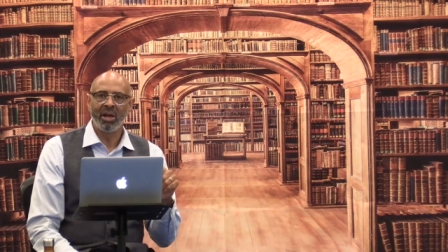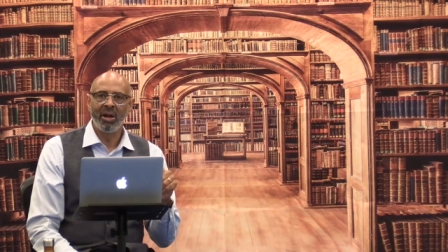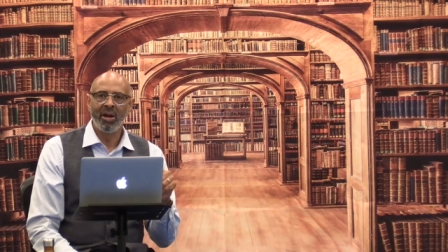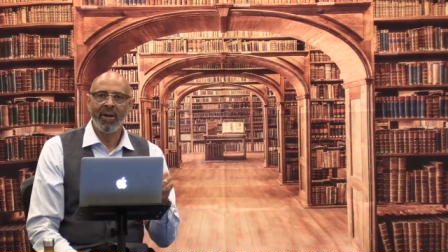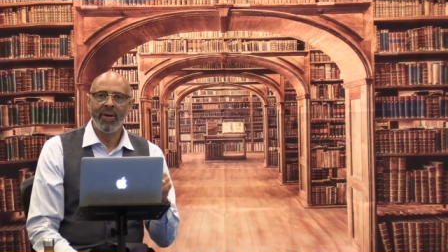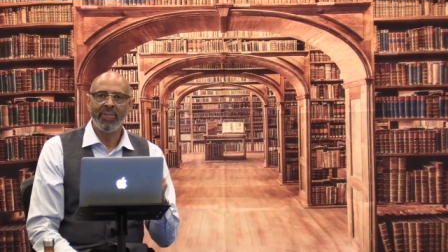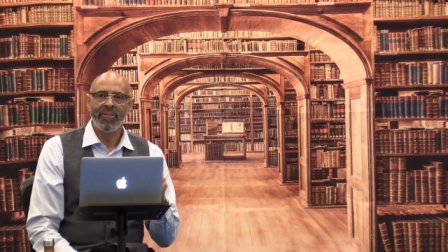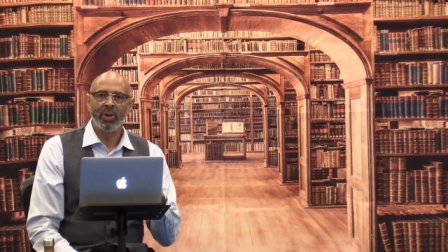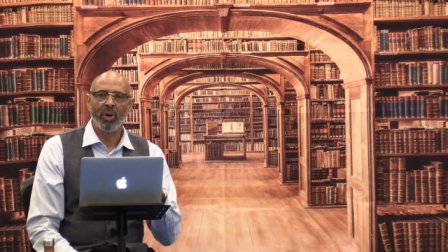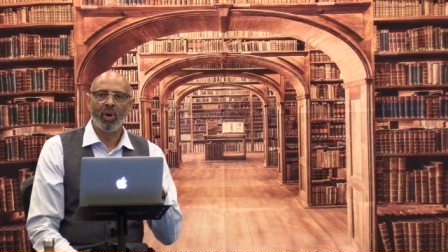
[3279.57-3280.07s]
They
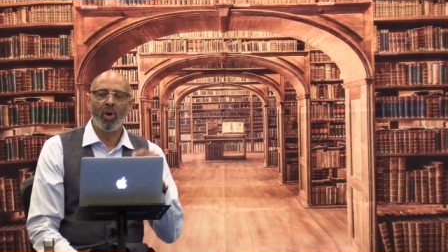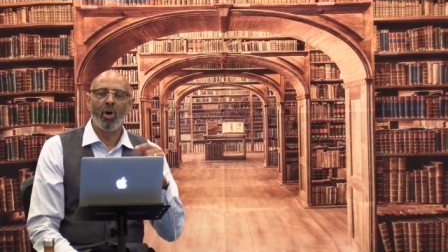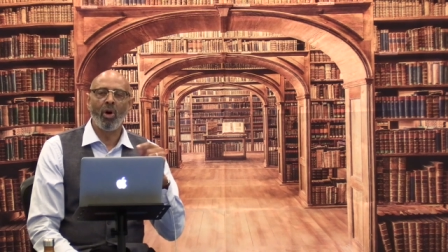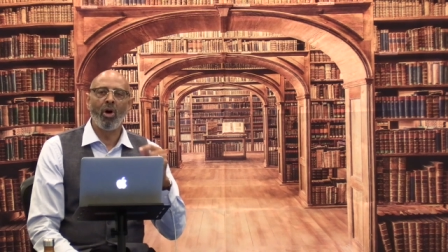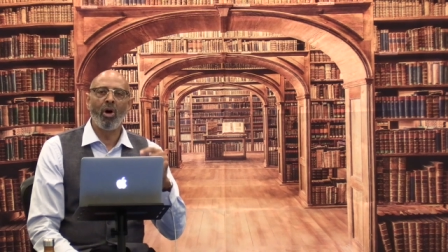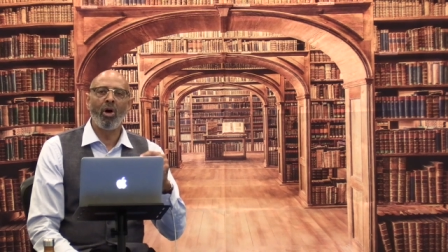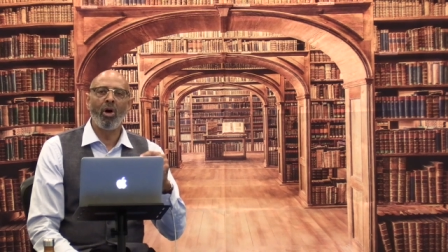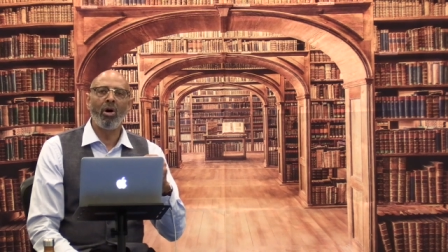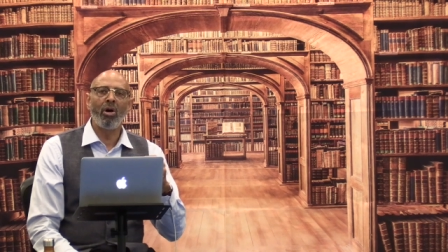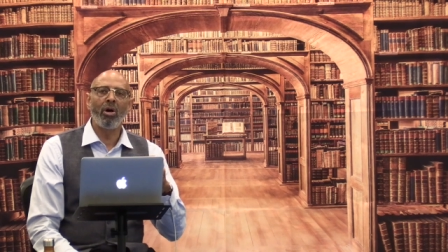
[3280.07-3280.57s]
were
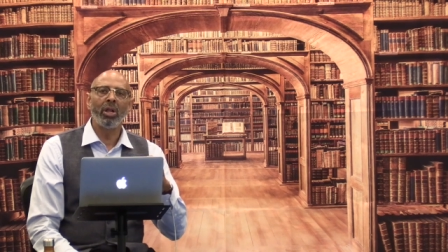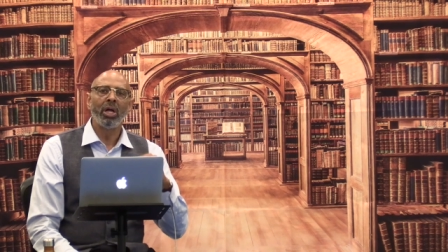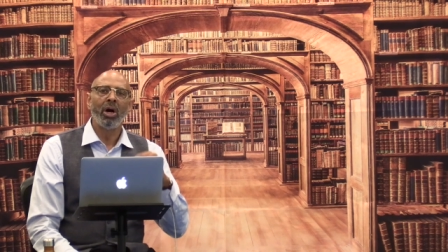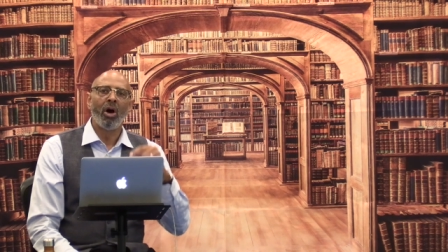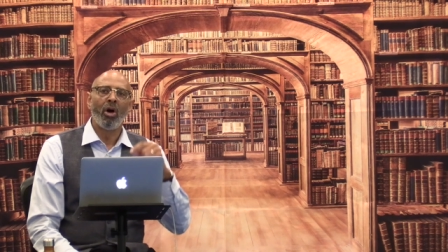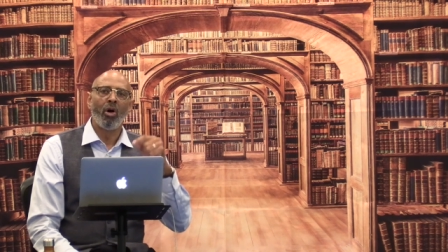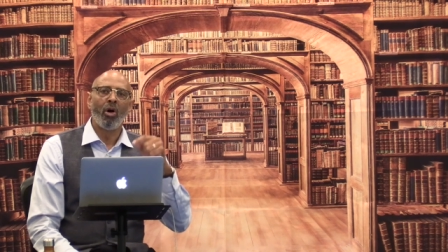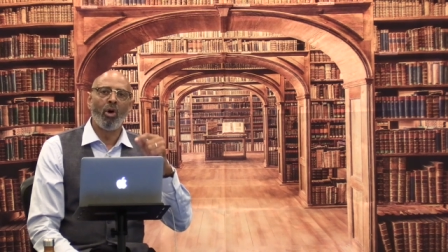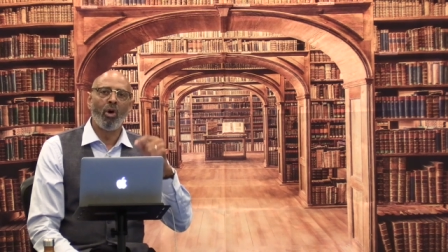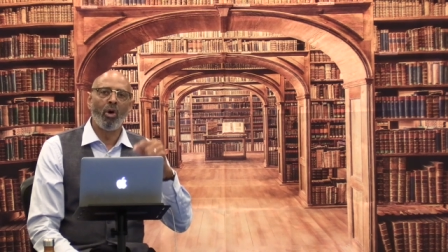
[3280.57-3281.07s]
all
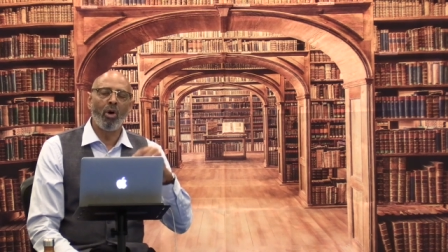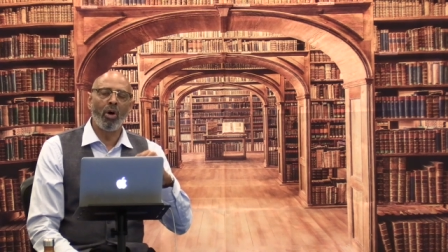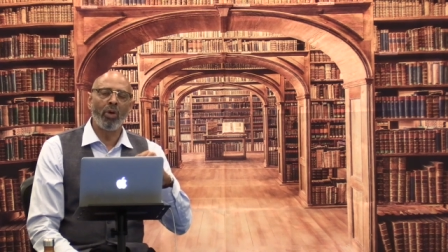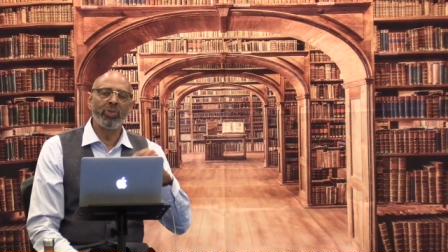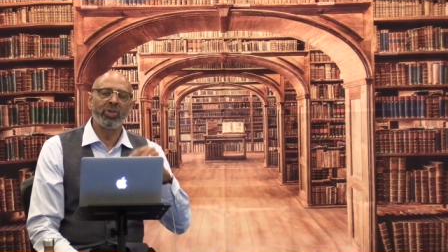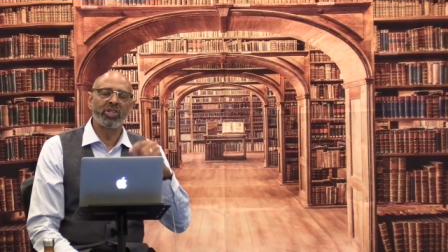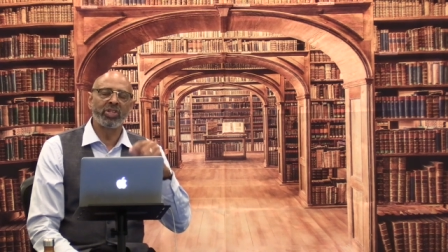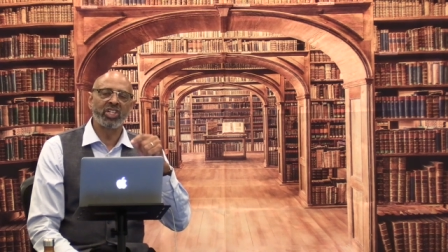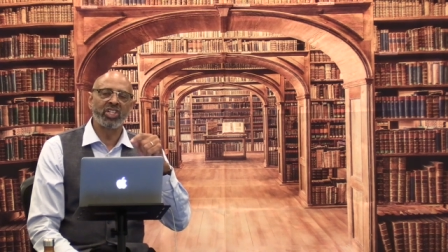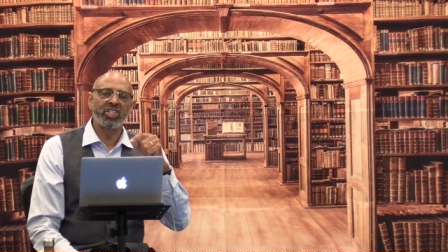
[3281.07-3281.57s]
on the
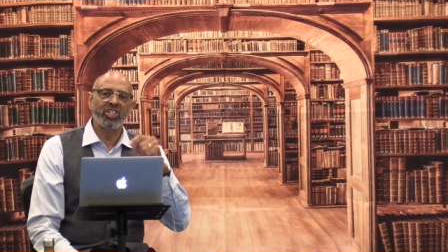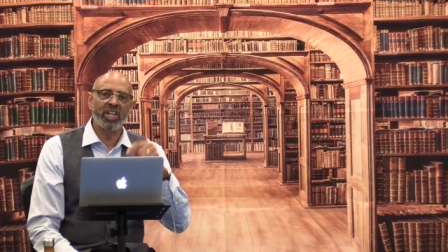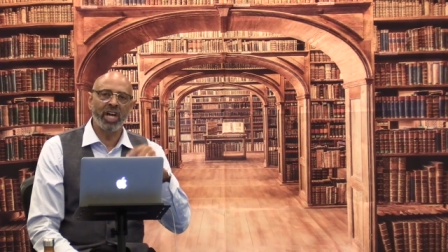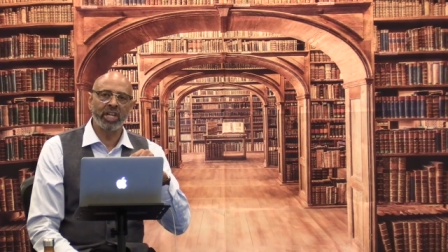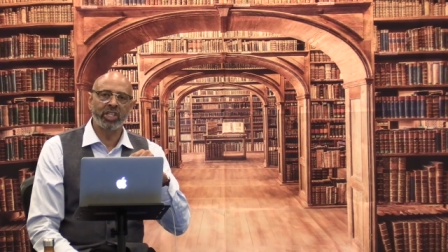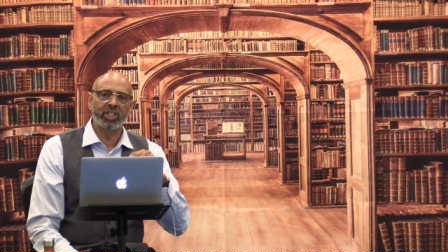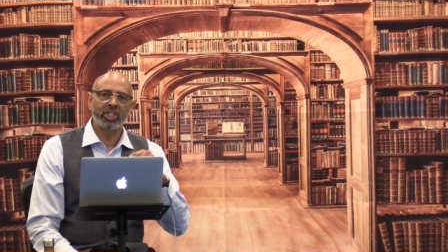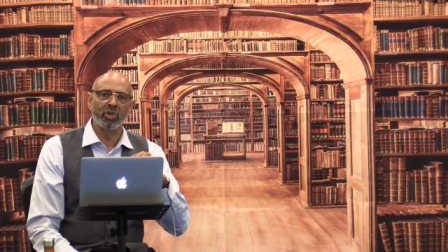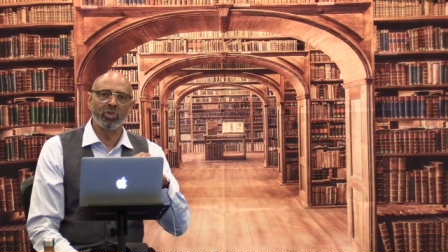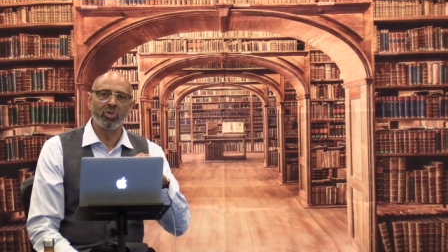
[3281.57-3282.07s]

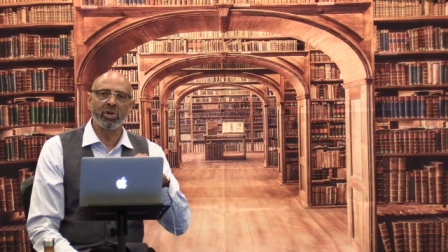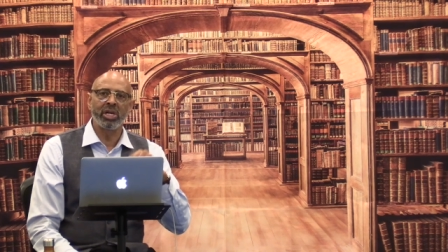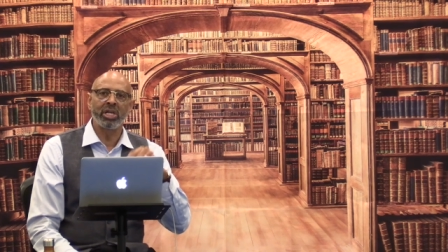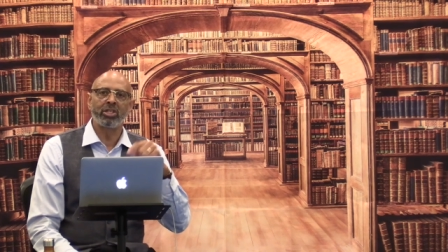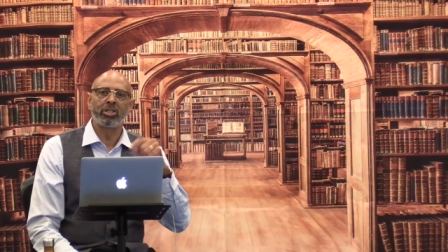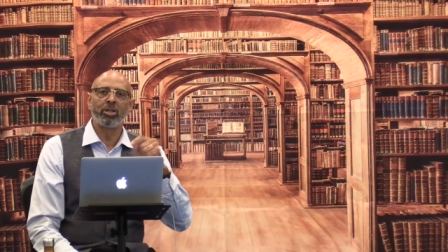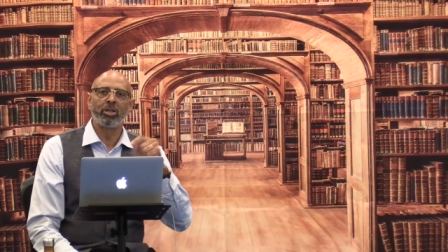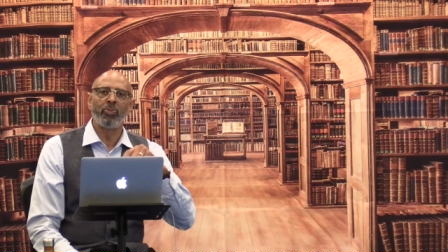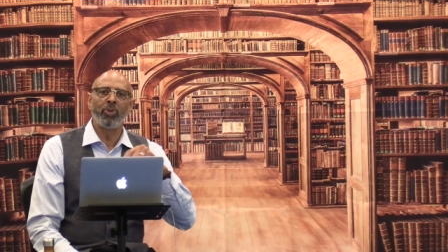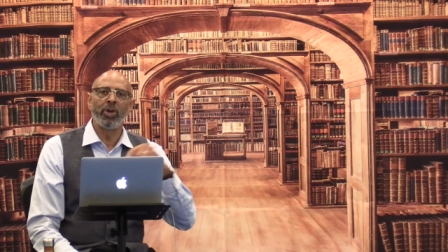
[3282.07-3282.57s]
trajectory to
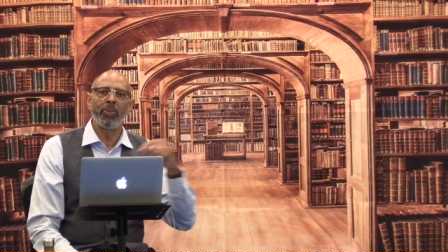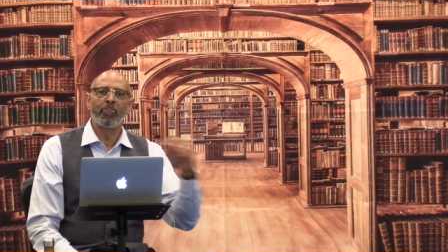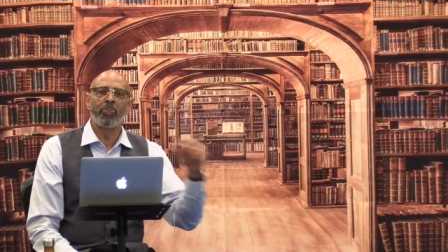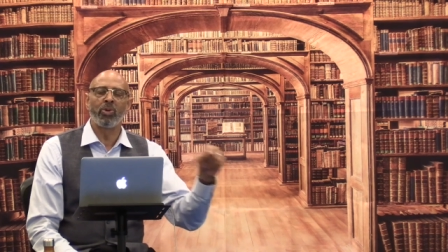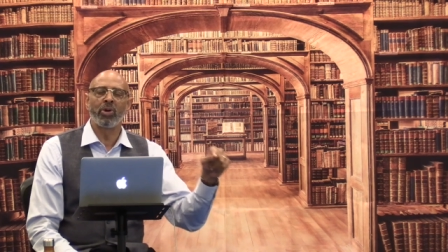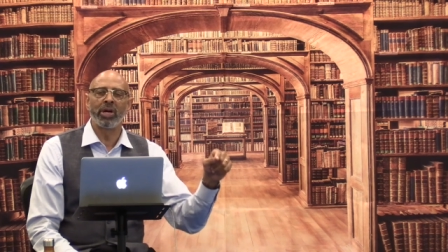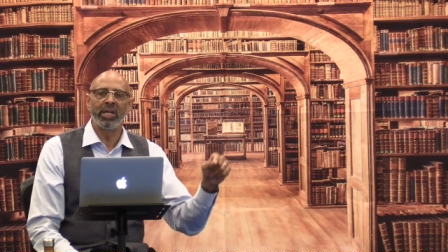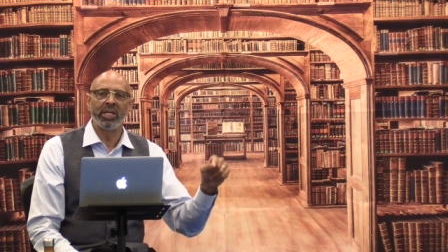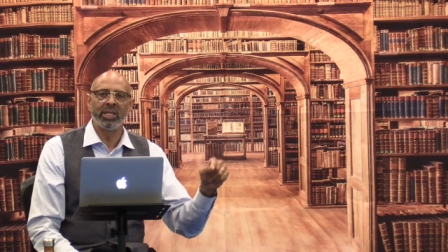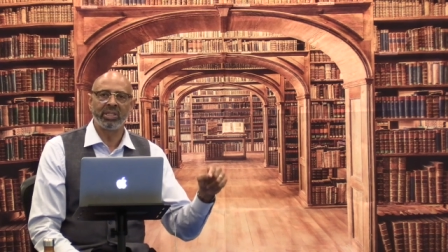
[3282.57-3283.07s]
be
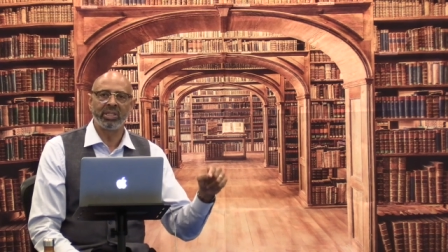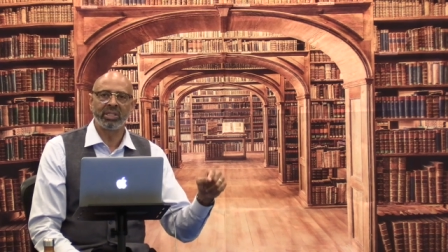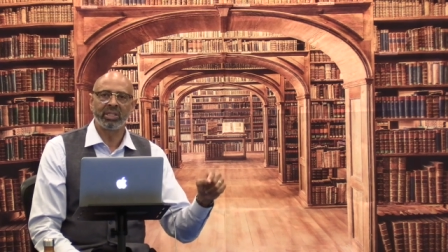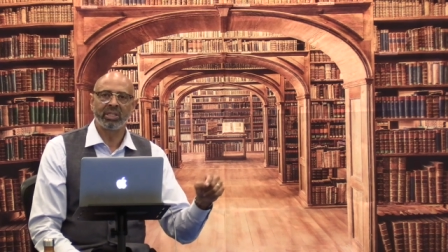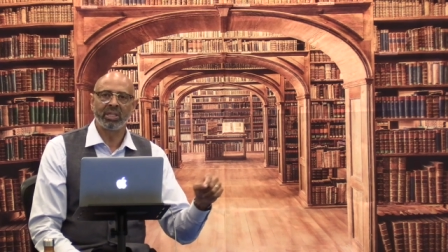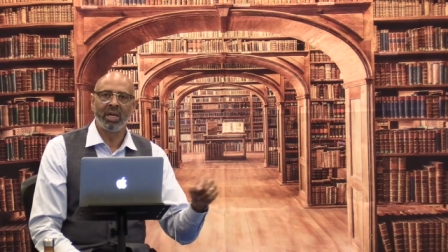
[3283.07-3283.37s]
priests.